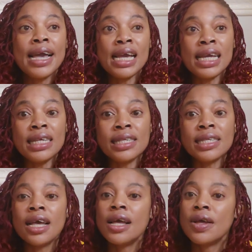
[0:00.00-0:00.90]

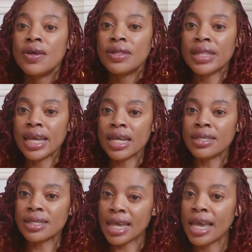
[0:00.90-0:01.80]
is the
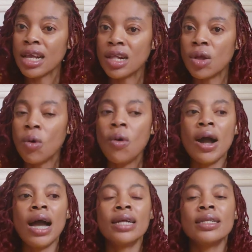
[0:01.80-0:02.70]
skin
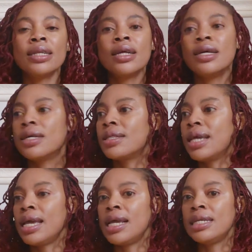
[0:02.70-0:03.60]
glow and
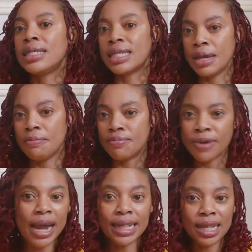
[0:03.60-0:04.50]
the skin
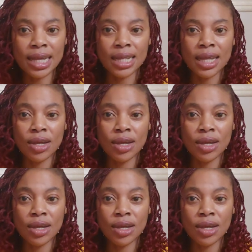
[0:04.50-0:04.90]
brightening,